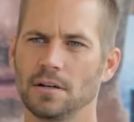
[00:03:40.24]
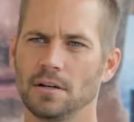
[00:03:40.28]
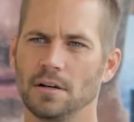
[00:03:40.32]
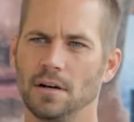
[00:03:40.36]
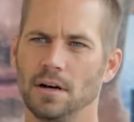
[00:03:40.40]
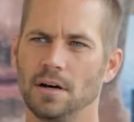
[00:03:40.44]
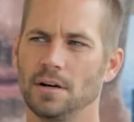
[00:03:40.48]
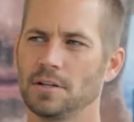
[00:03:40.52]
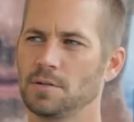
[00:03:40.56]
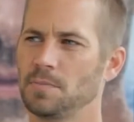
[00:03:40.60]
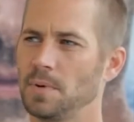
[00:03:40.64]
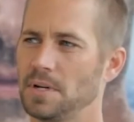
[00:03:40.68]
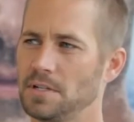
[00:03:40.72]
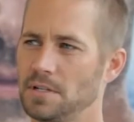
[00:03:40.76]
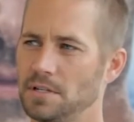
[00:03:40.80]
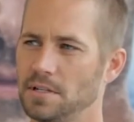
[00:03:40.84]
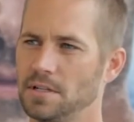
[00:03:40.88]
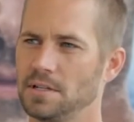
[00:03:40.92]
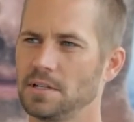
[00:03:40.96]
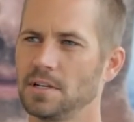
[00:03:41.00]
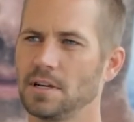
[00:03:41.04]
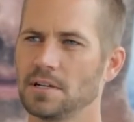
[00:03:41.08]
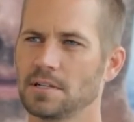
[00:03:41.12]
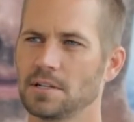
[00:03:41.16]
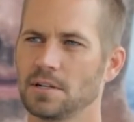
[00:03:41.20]
especially
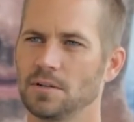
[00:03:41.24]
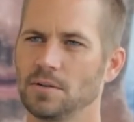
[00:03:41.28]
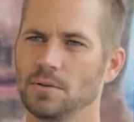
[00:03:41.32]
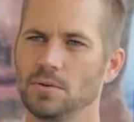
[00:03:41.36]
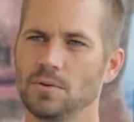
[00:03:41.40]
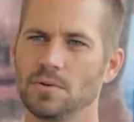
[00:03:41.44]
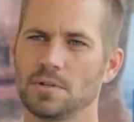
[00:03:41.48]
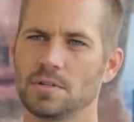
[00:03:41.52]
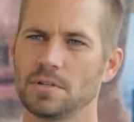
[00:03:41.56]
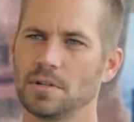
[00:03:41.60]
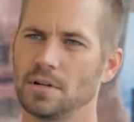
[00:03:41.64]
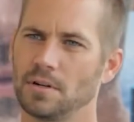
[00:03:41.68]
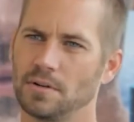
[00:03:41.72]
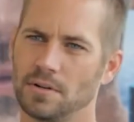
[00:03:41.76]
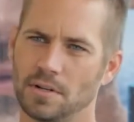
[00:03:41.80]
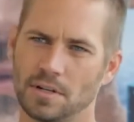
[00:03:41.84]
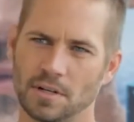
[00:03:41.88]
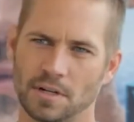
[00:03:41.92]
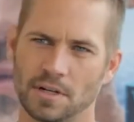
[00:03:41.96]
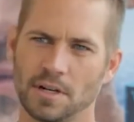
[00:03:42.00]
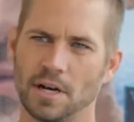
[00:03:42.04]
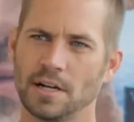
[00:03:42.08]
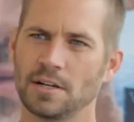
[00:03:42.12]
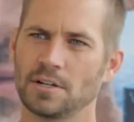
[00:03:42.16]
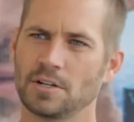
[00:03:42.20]
in Tuscaloosa,
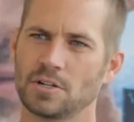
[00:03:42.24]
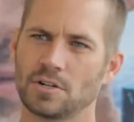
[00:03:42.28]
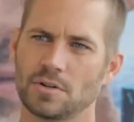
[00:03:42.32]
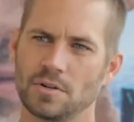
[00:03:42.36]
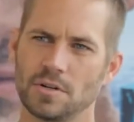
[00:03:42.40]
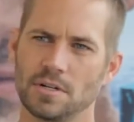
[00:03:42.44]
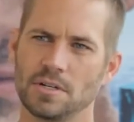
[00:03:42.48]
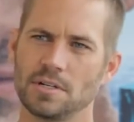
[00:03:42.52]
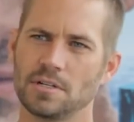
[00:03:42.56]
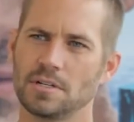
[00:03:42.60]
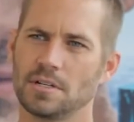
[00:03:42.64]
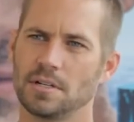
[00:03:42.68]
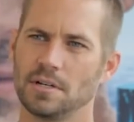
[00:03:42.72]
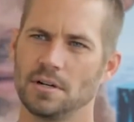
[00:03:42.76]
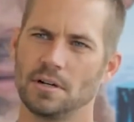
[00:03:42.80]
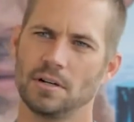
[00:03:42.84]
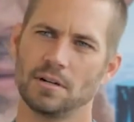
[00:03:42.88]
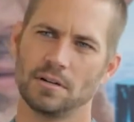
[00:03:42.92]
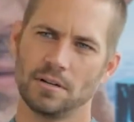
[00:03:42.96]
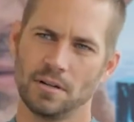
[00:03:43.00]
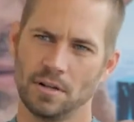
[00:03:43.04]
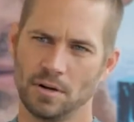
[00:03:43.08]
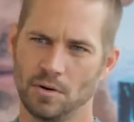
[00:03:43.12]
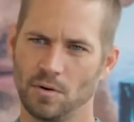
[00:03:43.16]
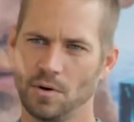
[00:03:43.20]
cutting trees to
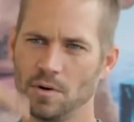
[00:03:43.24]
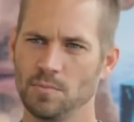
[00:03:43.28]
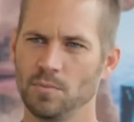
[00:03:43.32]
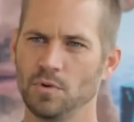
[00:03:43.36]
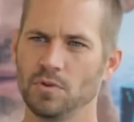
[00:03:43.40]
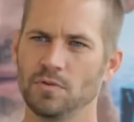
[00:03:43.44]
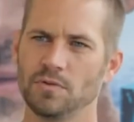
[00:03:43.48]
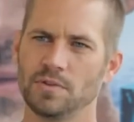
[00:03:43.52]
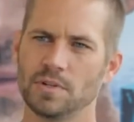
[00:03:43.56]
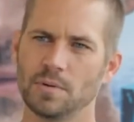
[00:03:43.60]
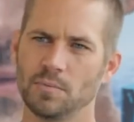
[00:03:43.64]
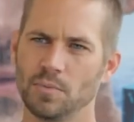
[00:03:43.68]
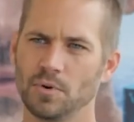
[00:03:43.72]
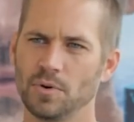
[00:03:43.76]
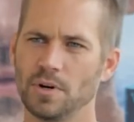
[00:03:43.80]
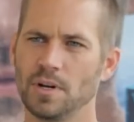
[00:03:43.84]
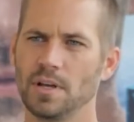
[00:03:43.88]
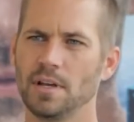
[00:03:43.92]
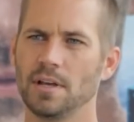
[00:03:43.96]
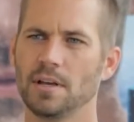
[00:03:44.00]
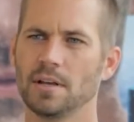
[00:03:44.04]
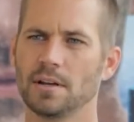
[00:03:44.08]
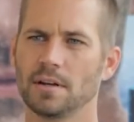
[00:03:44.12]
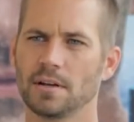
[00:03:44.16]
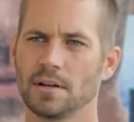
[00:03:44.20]
remove
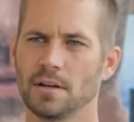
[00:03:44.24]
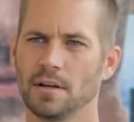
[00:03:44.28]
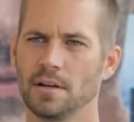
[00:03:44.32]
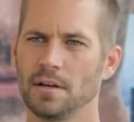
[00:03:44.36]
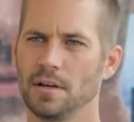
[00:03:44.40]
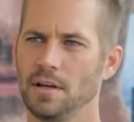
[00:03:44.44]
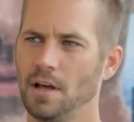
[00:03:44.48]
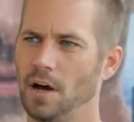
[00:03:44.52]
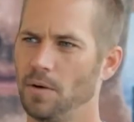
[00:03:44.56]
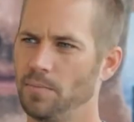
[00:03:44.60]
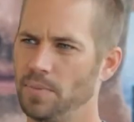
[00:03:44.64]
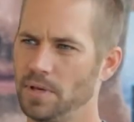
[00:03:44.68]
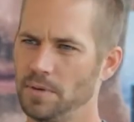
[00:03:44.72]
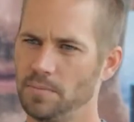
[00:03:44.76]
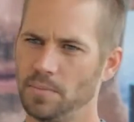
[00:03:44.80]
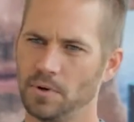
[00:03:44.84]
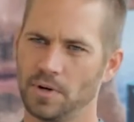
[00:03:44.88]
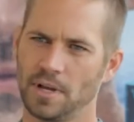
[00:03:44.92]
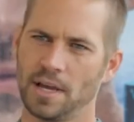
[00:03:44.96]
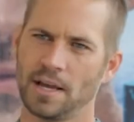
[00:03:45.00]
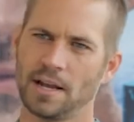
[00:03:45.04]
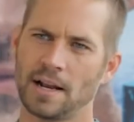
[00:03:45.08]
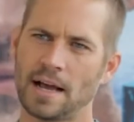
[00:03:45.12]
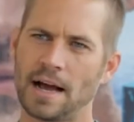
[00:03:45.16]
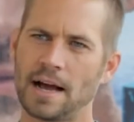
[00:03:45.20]
debris and help people
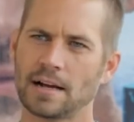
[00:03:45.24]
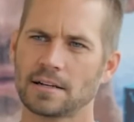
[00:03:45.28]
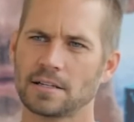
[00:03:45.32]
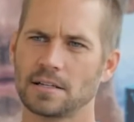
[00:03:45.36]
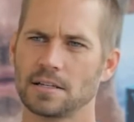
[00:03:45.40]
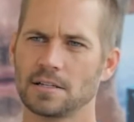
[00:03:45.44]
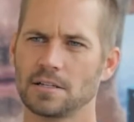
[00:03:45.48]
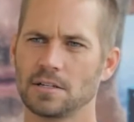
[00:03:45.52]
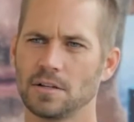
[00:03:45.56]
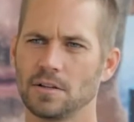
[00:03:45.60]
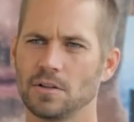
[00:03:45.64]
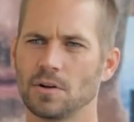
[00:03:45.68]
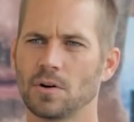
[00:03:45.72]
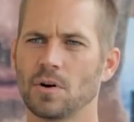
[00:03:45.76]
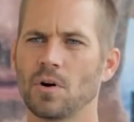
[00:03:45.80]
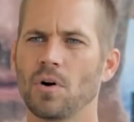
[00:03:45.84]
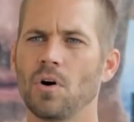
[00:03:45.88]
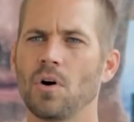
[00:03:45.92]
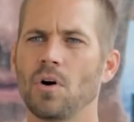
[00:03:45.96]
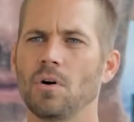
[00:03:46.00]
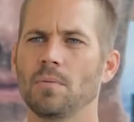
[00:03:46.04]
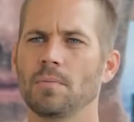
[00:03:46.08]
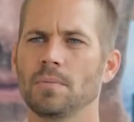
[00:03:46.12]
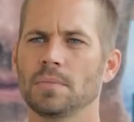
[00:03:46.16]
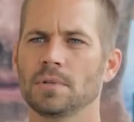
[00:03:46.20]
gain access to their
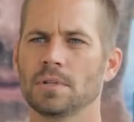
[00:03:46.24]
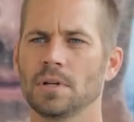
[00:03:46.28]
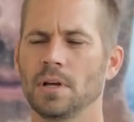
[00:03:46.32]
home.